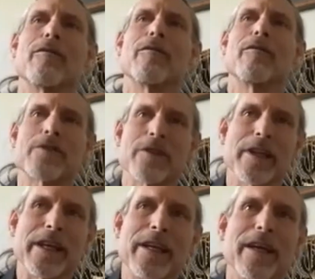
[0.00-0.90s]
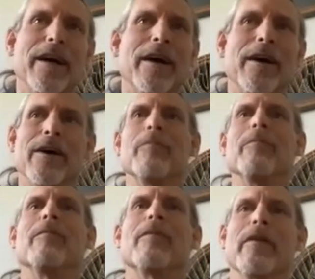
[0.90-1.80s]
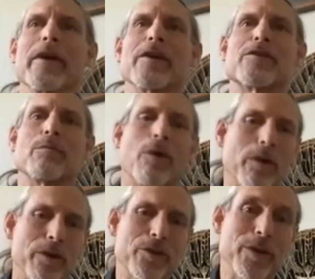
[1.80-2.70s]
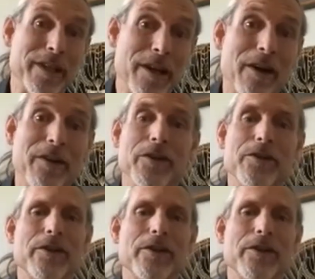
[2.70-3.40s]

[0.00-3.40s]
firstly, I think it's important to acknowledge